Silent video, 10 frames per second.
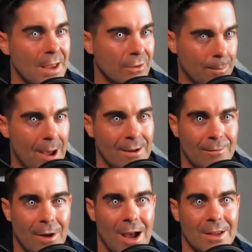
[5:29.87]

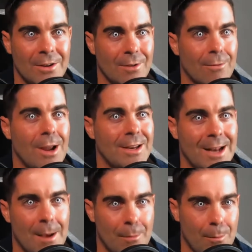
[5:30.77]
Spotify, you can rate
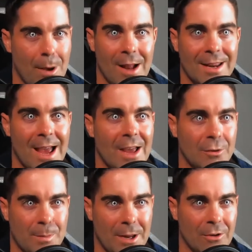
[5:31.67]
it. Apple
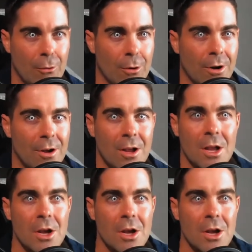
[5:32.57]
Podcasts, Pandora,